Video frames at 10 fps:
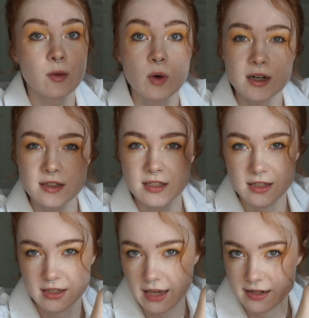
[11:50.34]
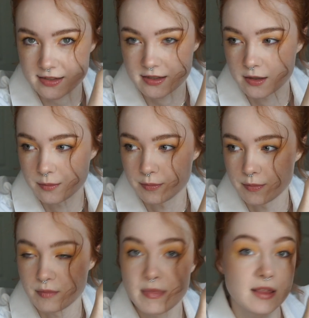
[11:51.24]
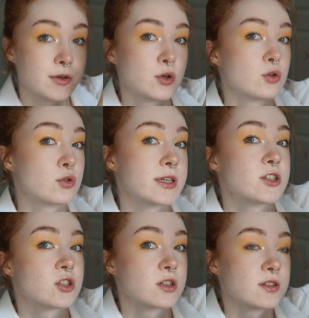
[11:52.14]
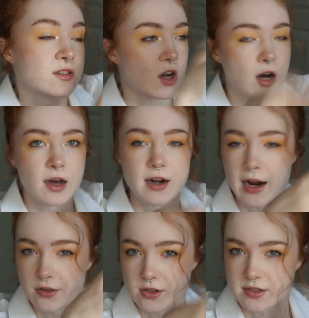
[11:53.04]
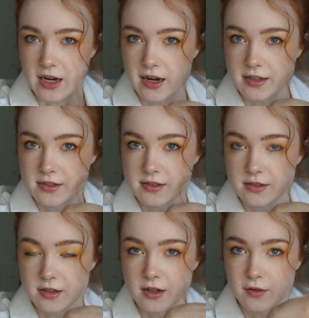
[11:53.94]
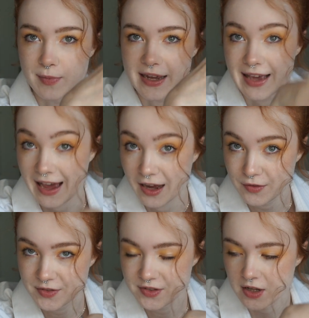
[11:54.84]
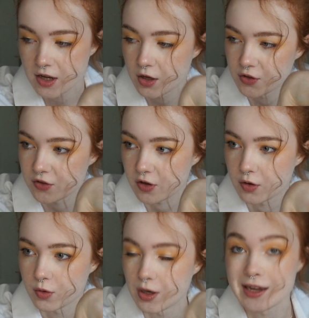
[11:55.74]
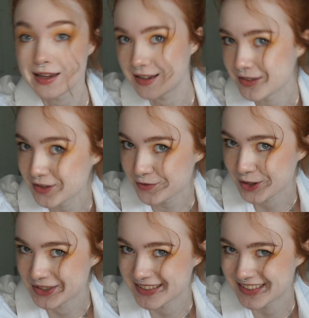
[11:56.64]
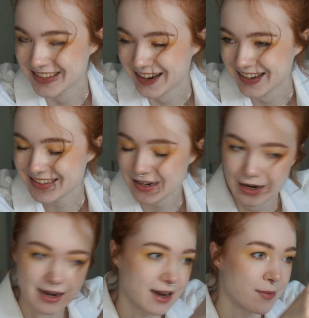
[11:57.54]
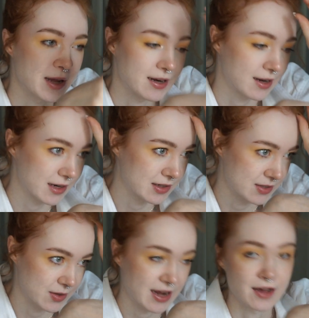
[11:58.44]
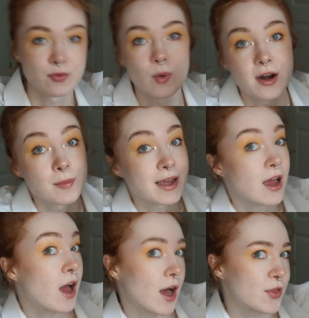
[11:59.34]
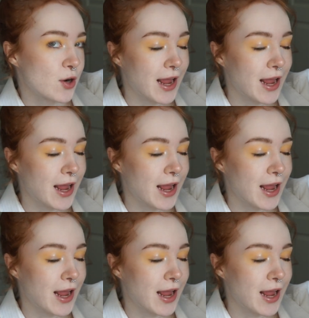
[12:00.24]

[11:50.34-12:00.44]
wanted to get some mythical creatures on either sides of my calves. So he's the first side. And I also have one on my other